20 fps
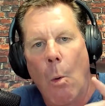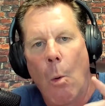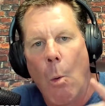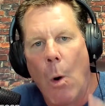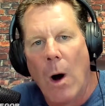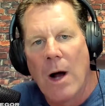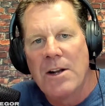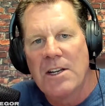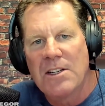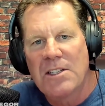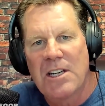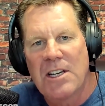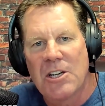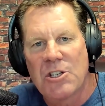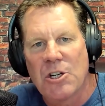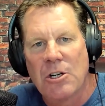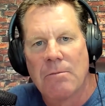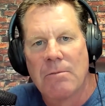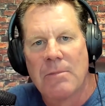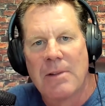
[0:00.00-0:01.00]
one
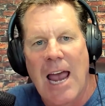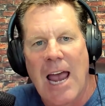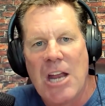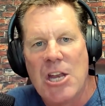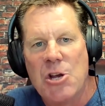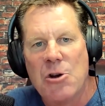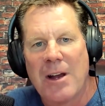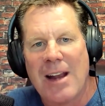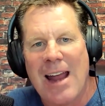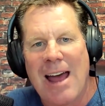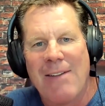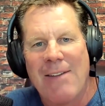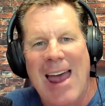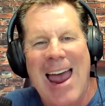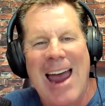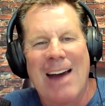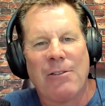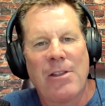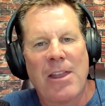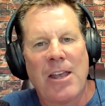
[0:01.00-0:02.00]
decision, and you can have
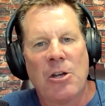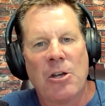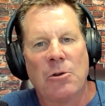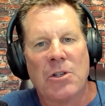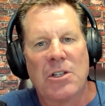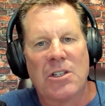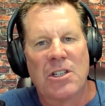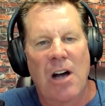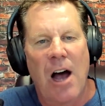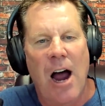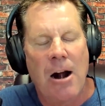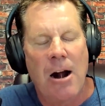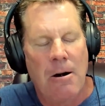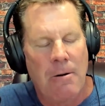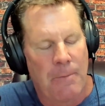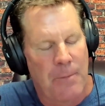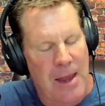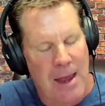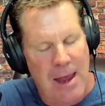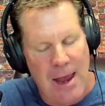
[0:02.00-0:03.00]
everything you
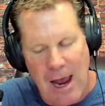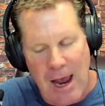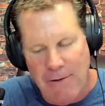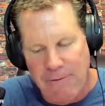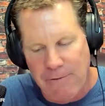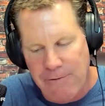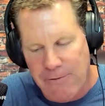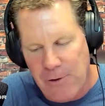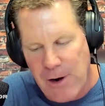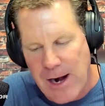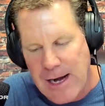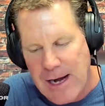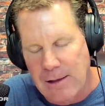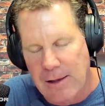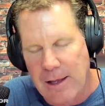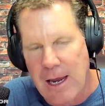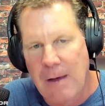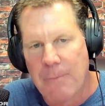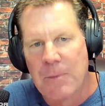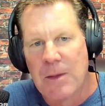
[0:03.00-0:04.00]
desire and
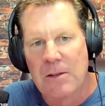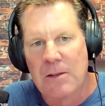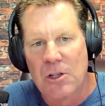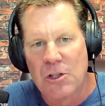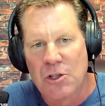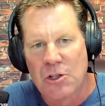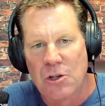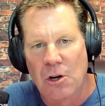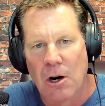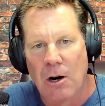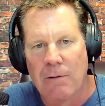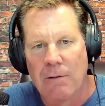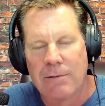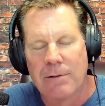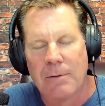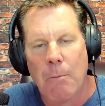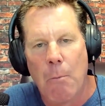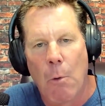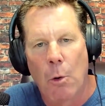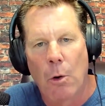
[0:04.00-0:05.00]
frankly
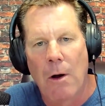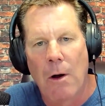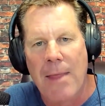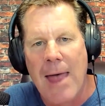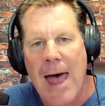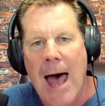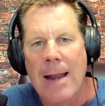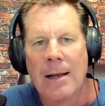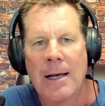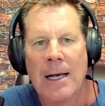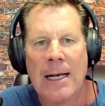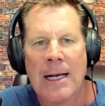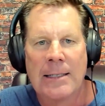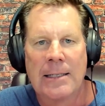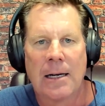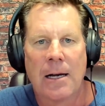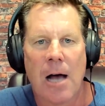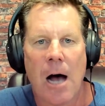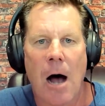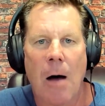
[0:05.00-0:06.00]
deserve. More on that
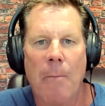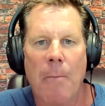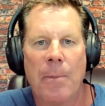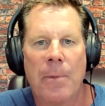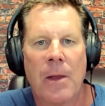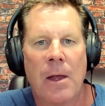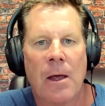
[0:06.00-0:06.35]
to come.